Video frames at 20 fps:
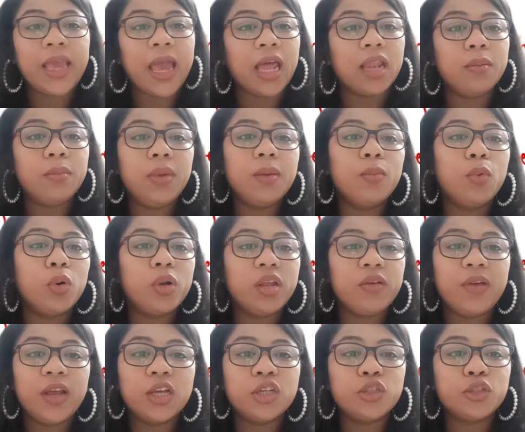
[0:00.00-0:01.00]
can be
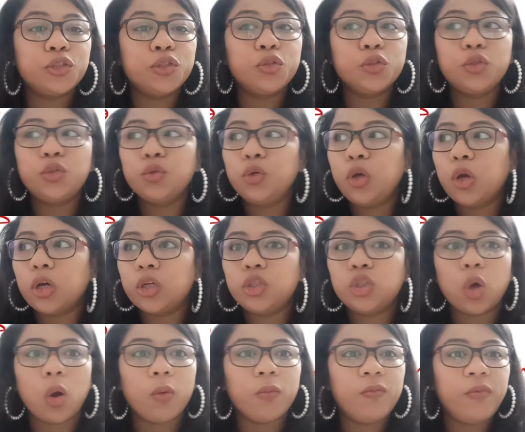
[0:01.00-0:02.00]
motivation to do your
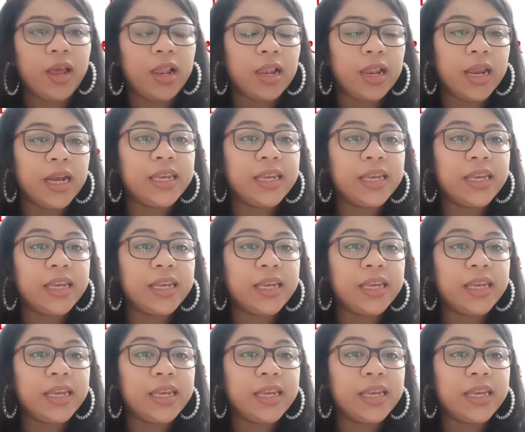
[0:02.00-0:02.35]
job well.